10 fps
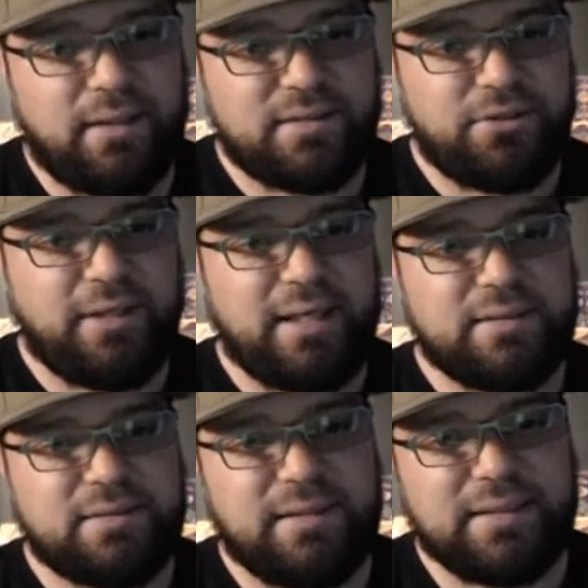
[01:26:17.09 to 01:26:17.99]
see you
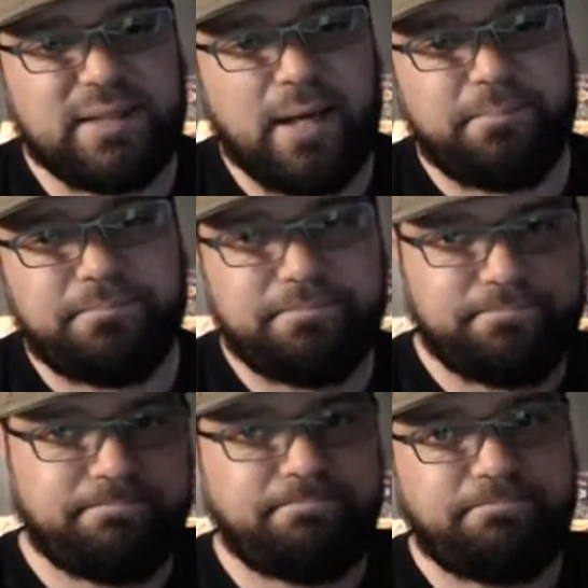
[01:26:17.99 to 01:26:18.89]
guys next time.
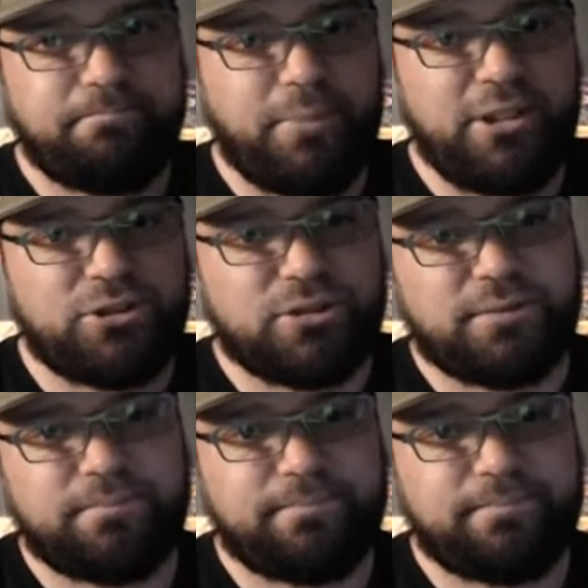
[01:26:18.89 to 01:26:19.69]
Peace.